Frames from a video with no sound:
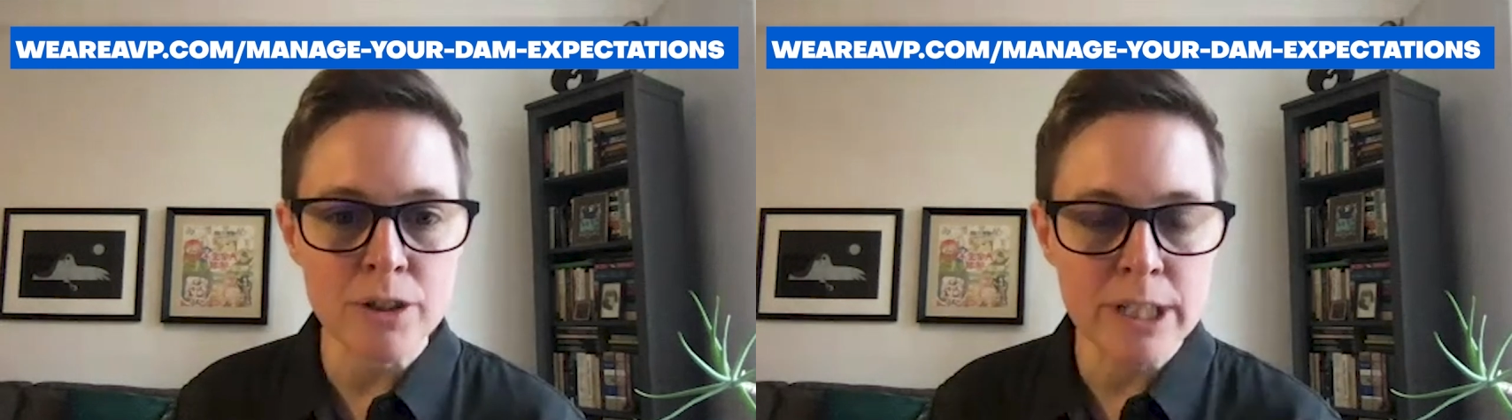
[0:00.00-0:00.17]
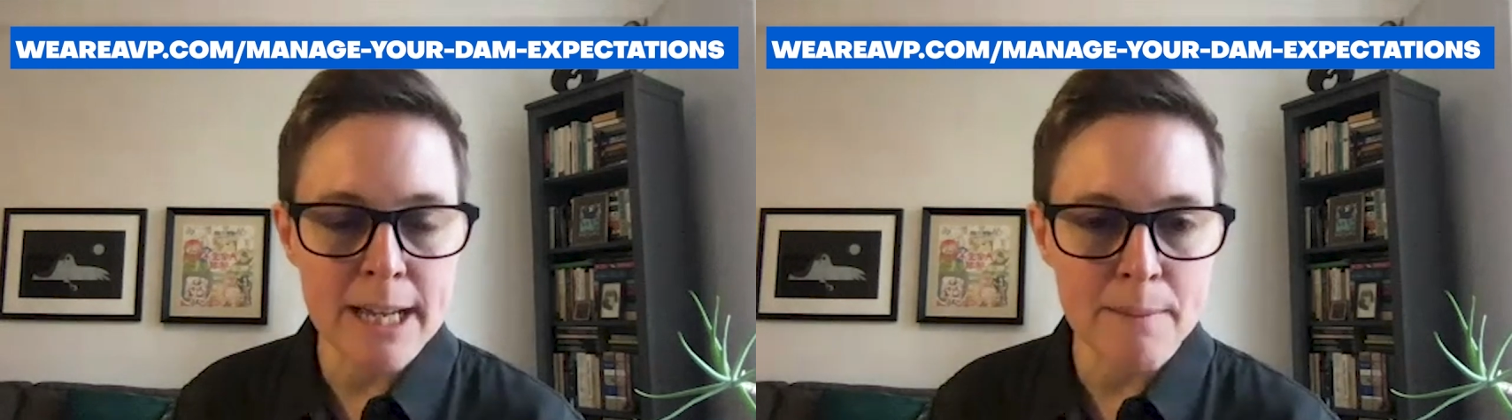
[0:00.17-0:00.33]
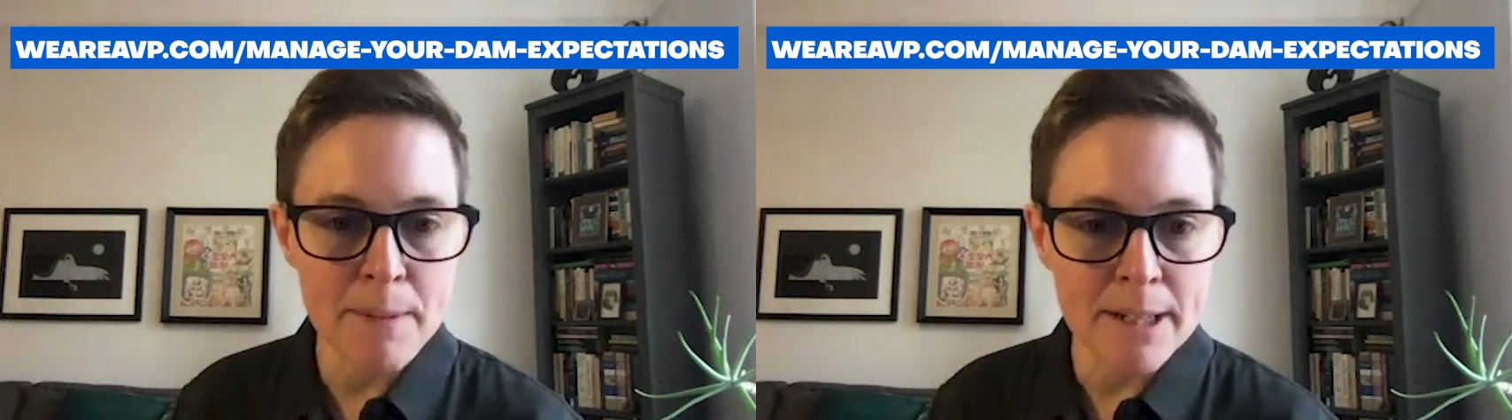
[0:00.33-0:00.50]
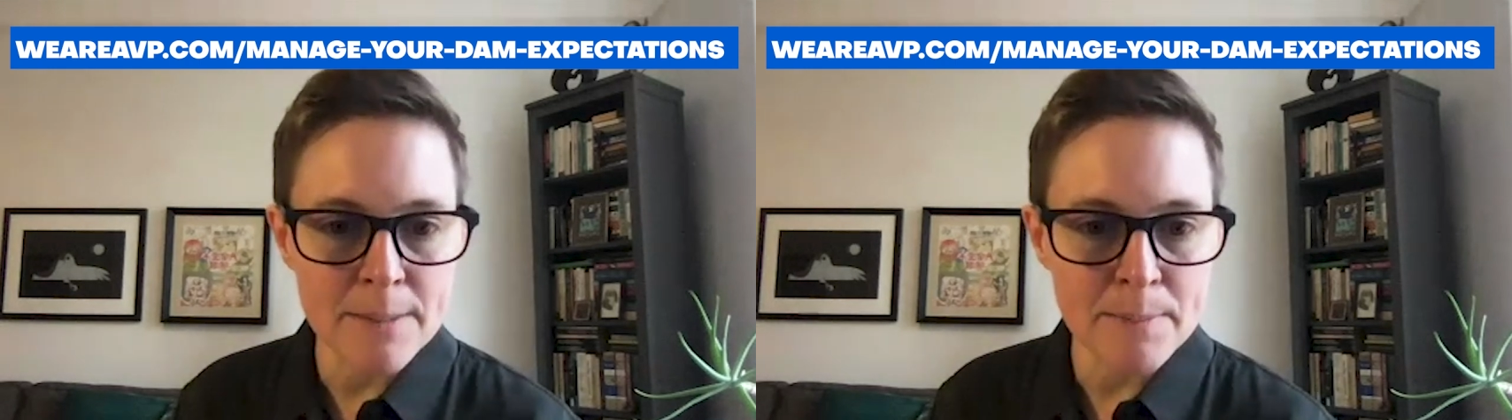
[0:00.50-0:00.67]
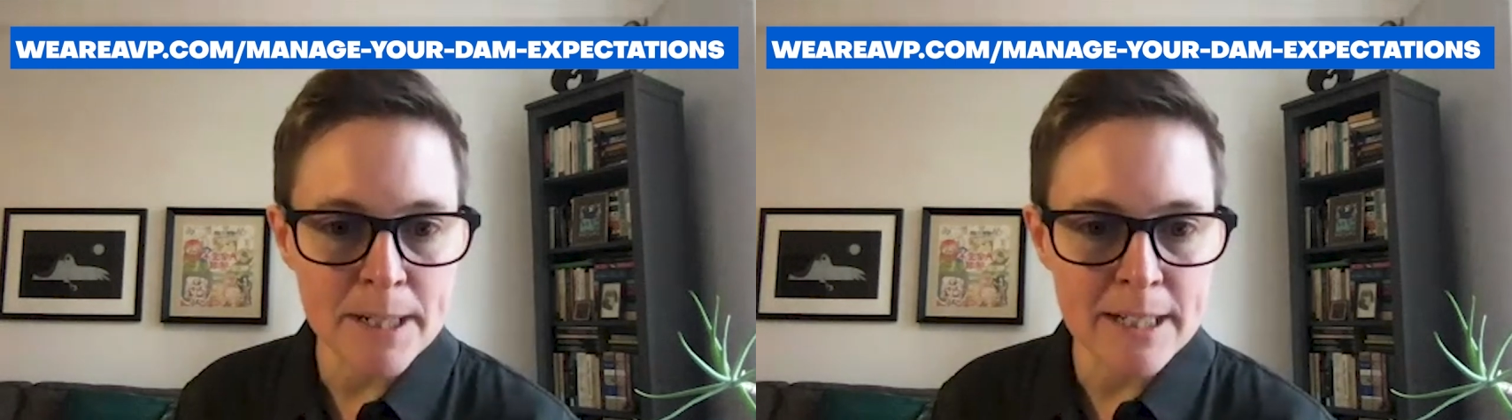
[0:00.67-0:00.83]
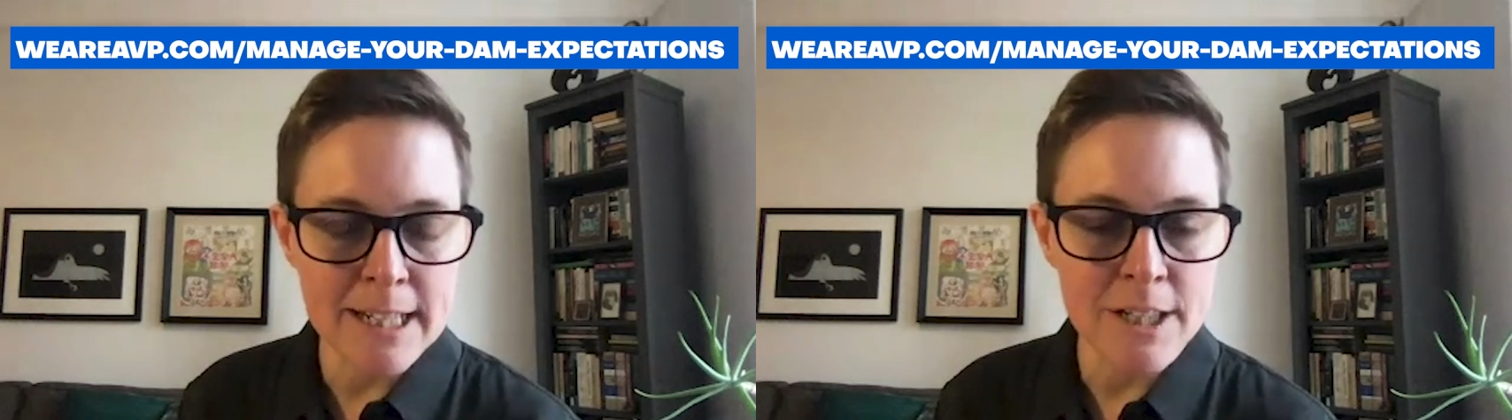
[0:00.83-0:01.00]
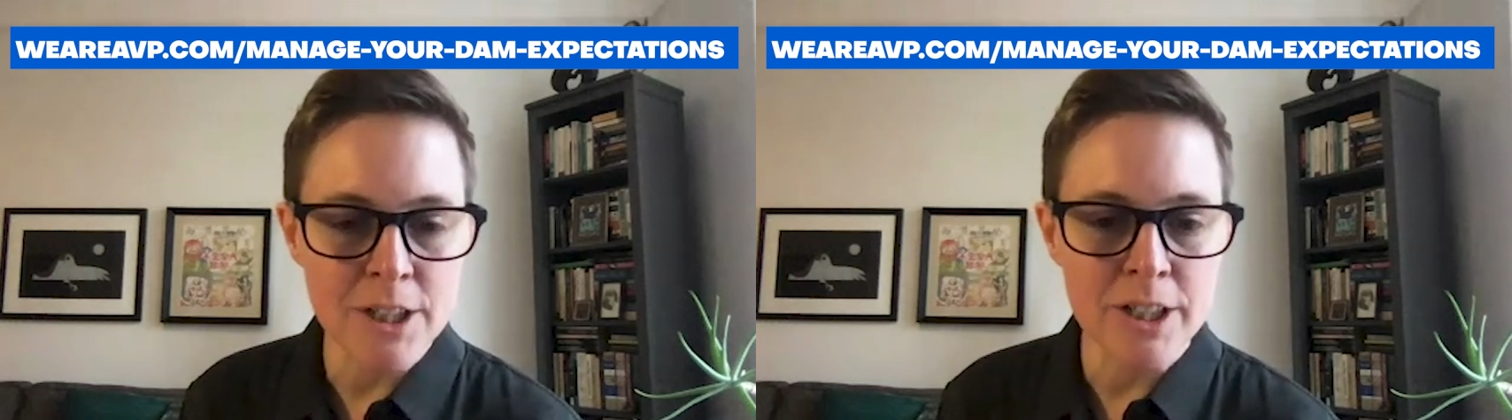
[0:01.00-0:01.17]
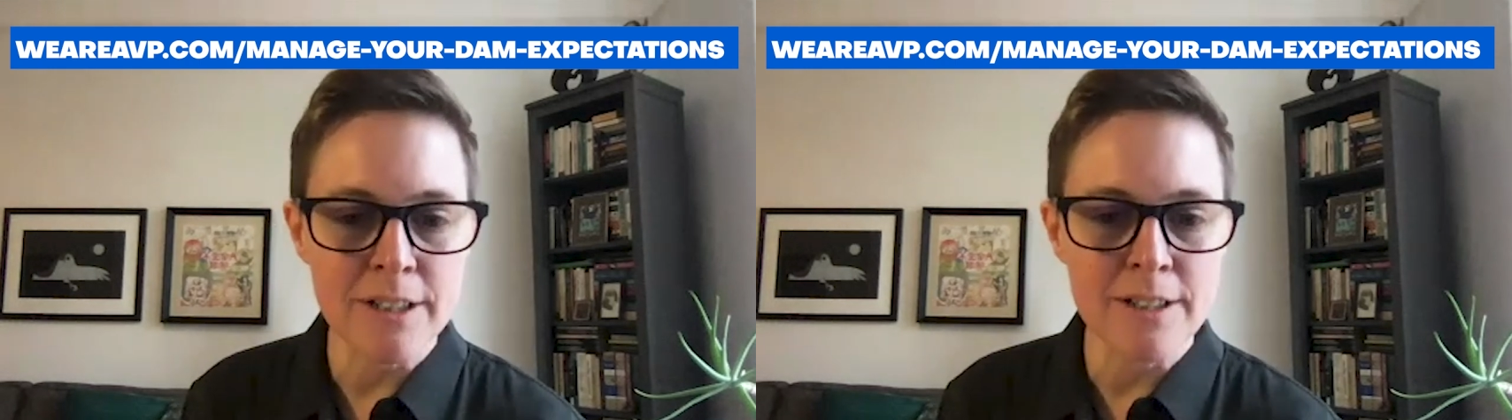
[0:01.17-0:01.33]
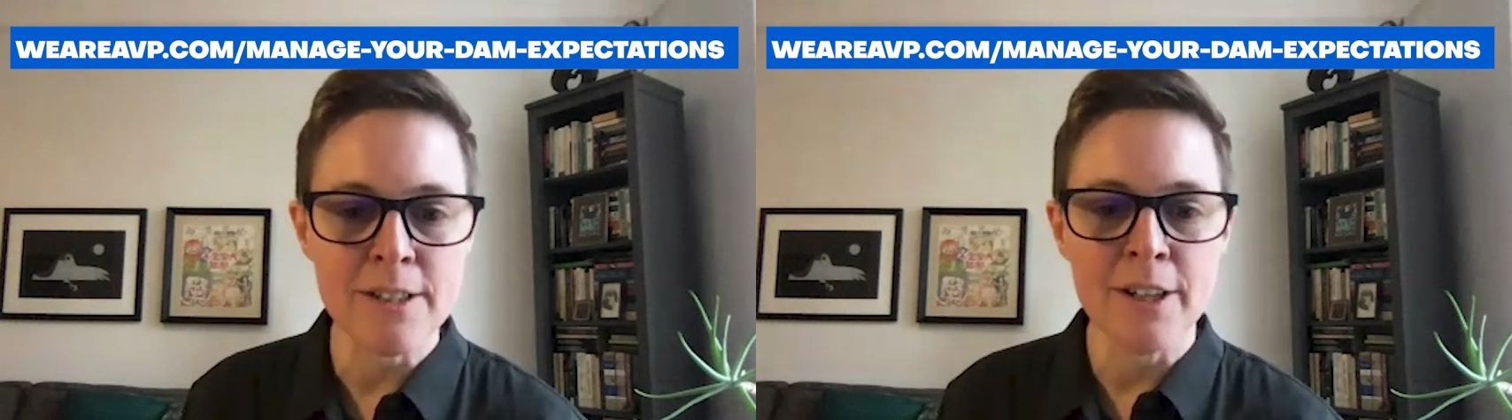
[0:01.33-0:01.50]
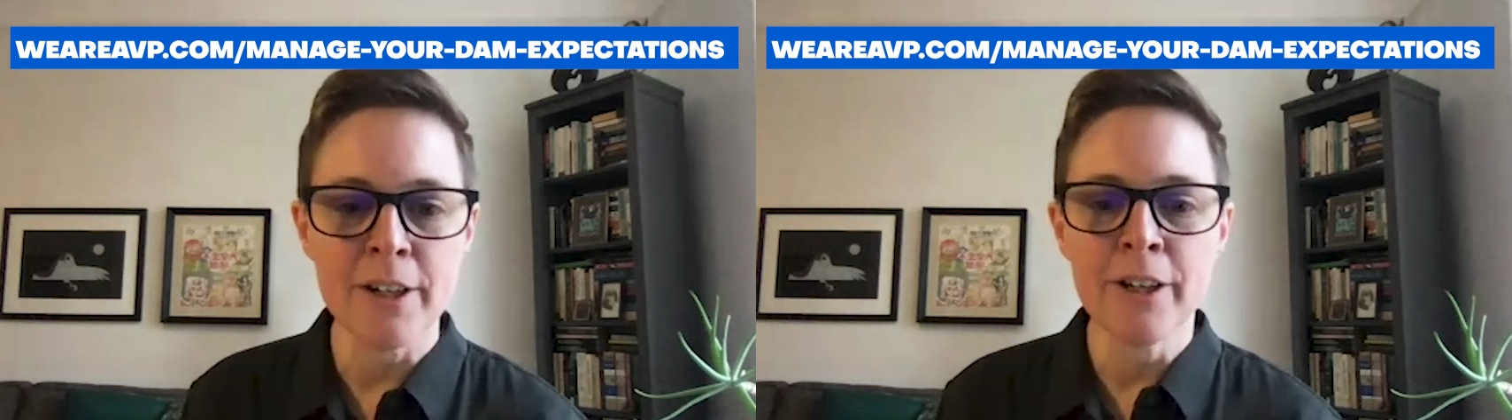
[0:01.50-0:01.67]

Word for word: Your DAM Expectations,